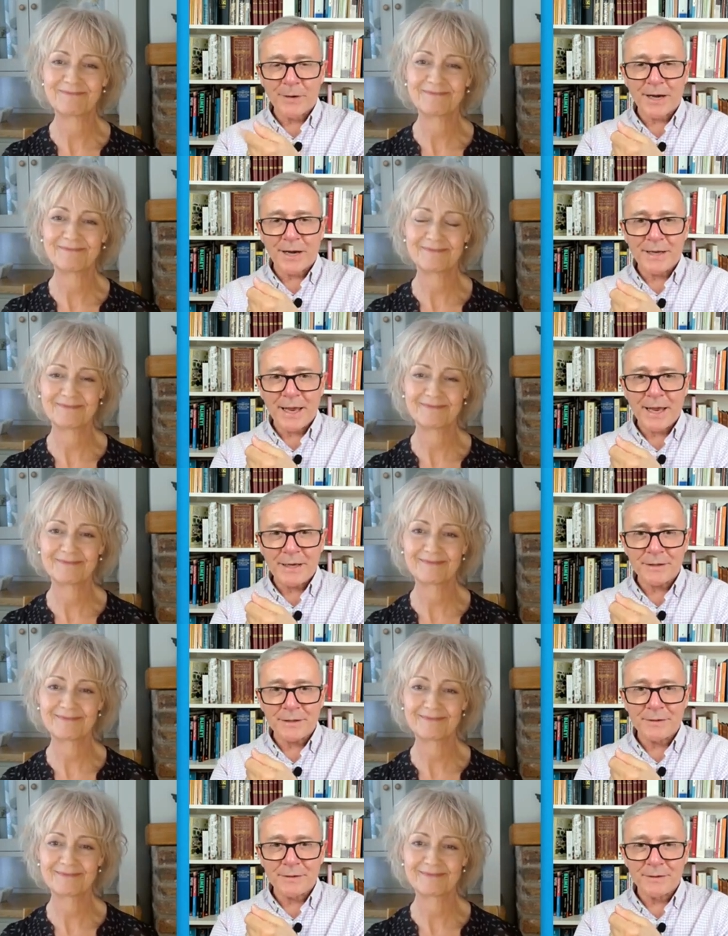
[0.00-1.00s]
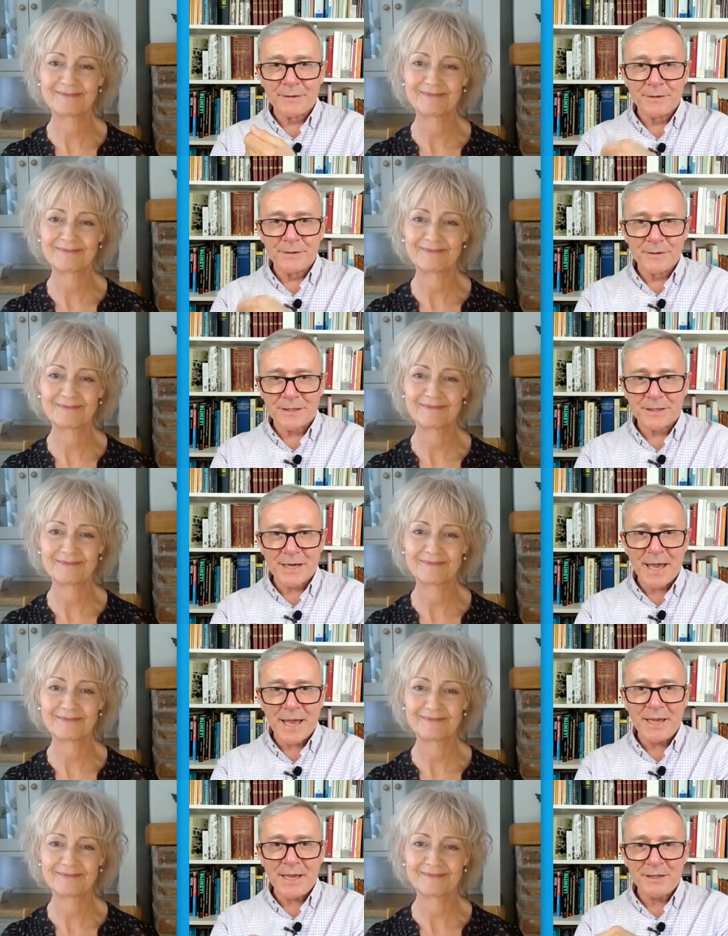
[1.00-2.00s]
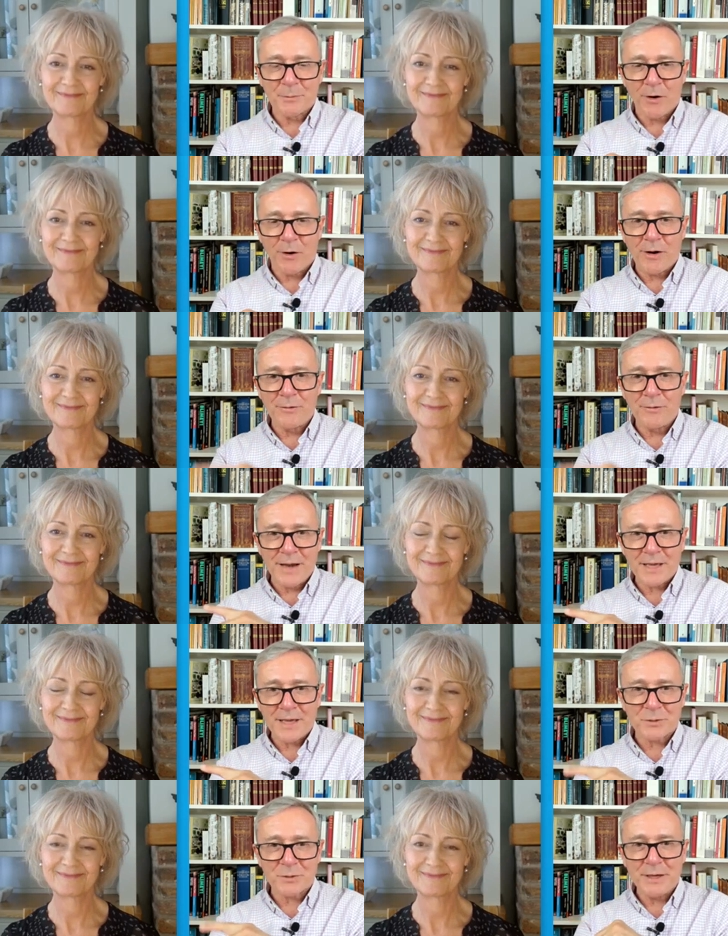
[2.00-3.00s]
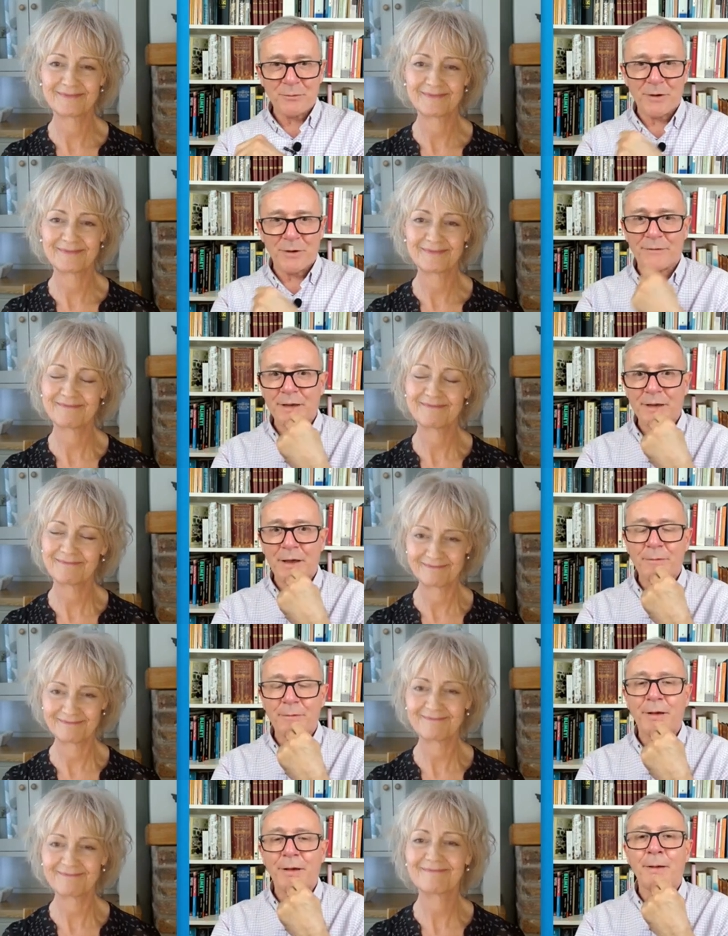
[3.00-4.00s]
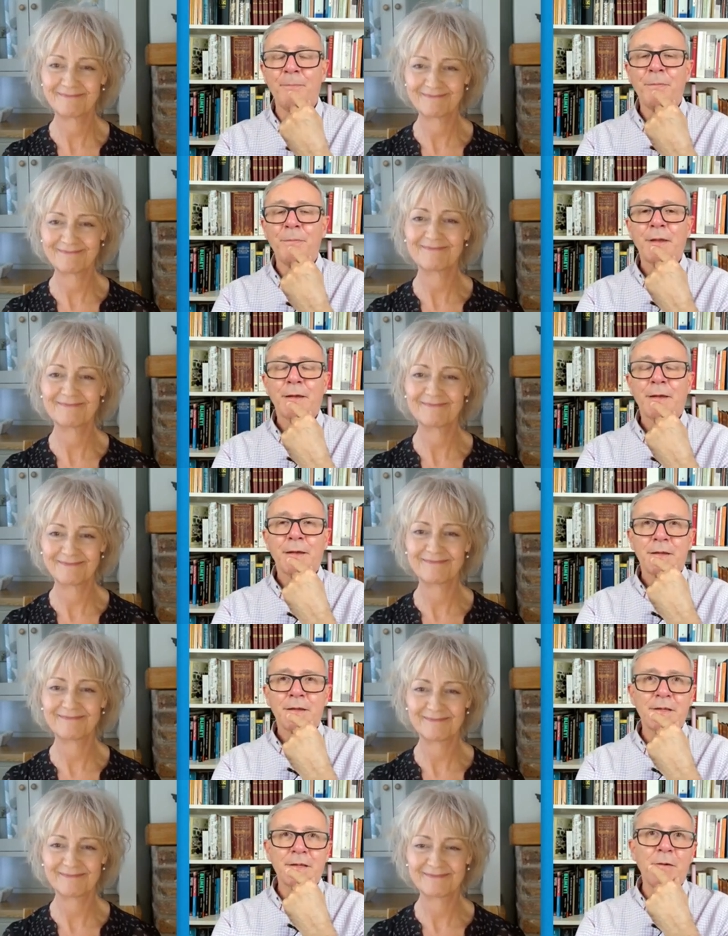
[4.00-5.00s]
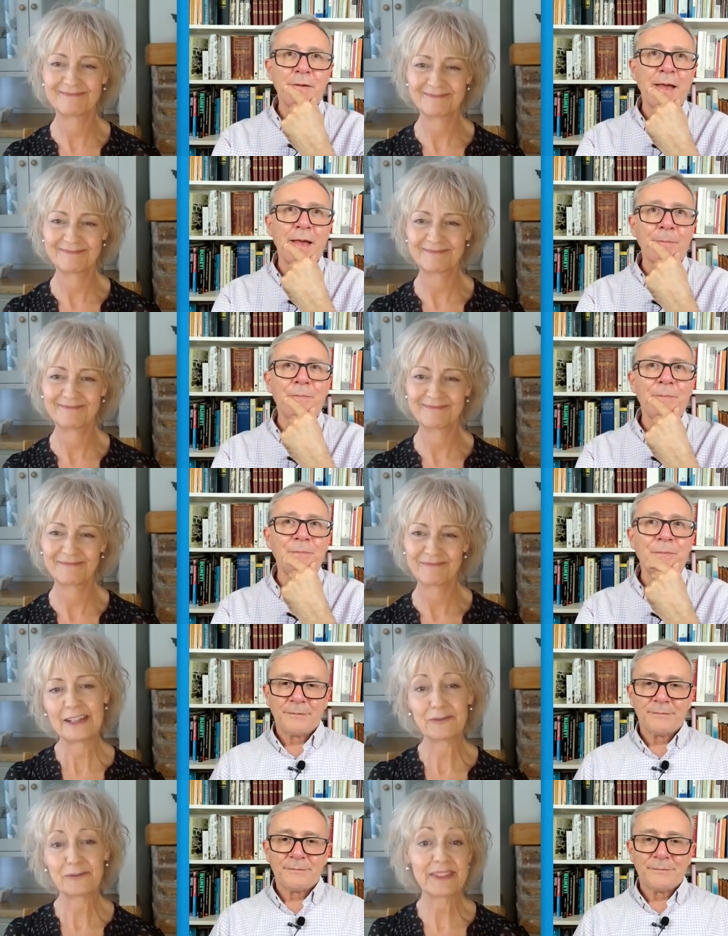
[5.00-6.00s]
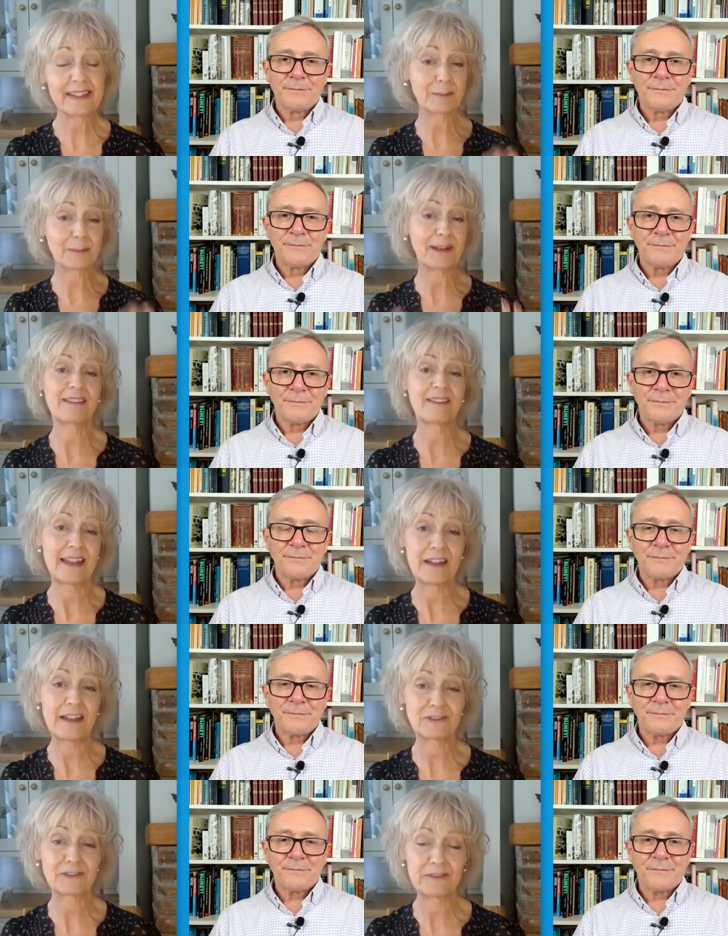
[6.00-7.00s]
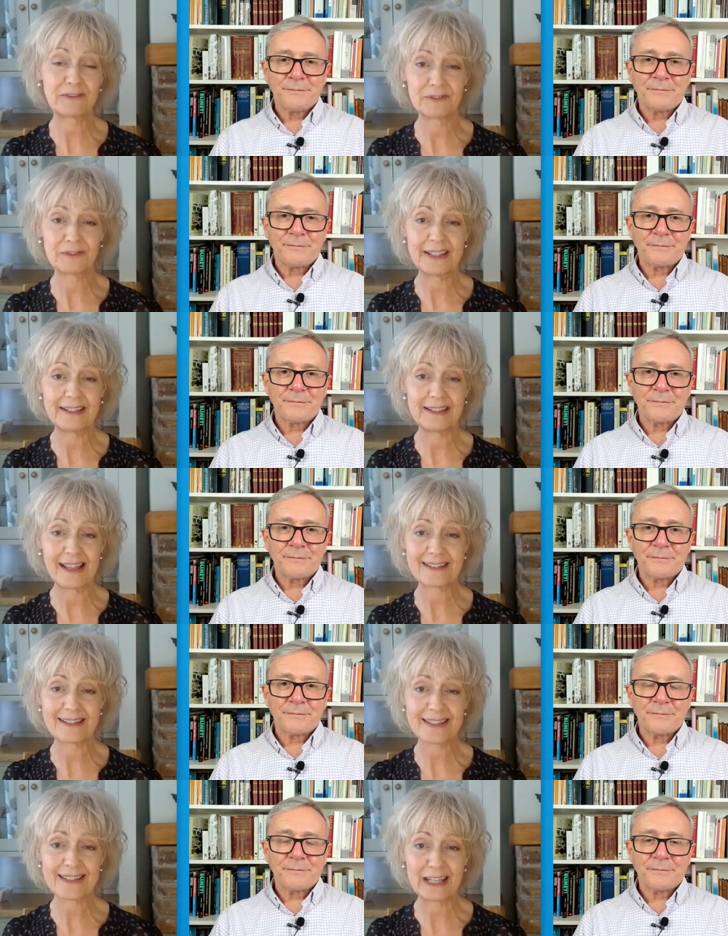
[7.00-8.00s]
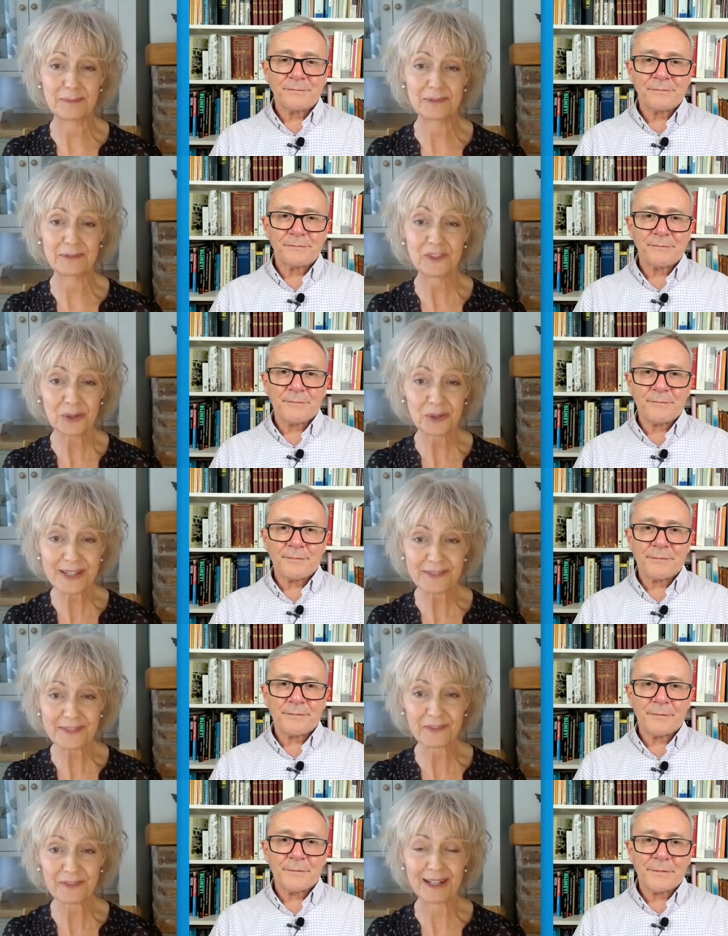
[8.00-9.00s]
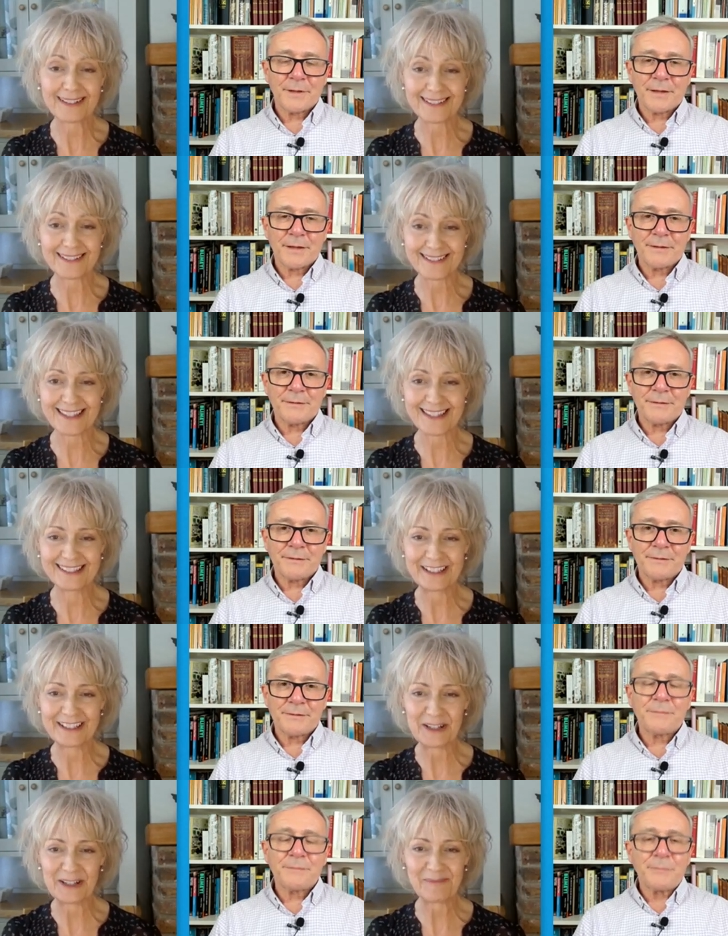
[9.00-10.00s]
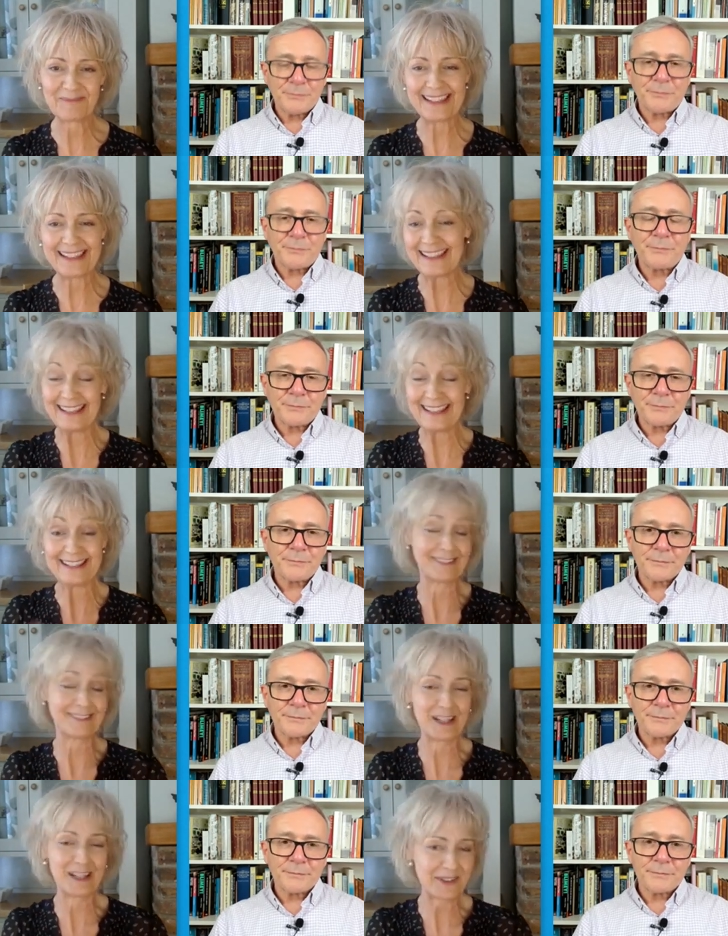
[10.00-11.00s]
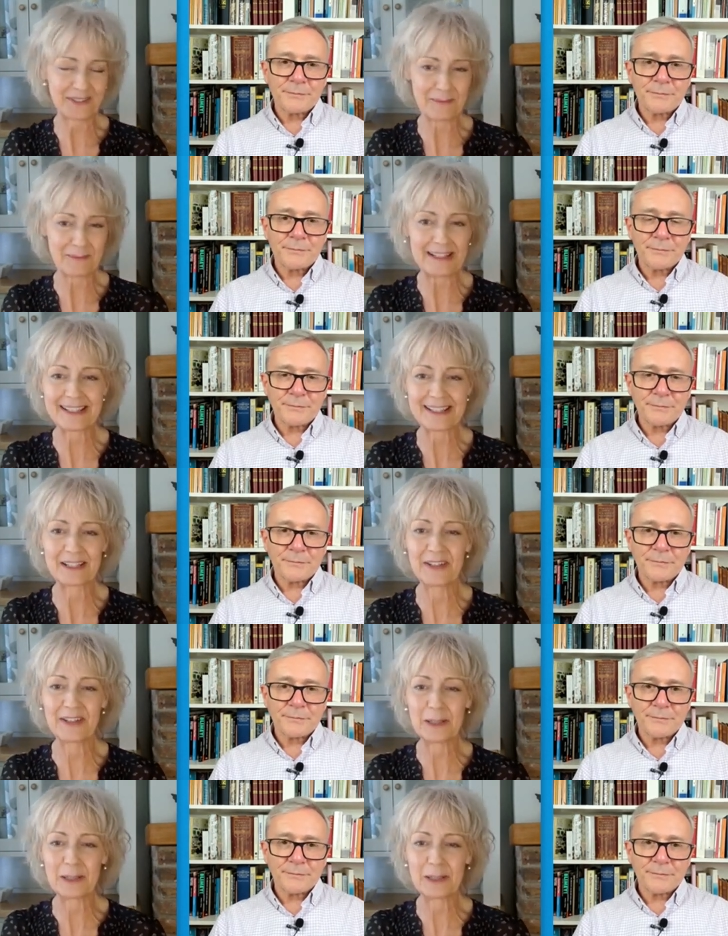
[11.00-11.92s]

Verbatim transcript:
Speaker 1: know, am I going to get it today, tomorrow, next week, whatever, you know. Um, so yeah,
Speaker 2: and if we think about that ever evolving landscape of choice for buyers um, in, in, terms of mental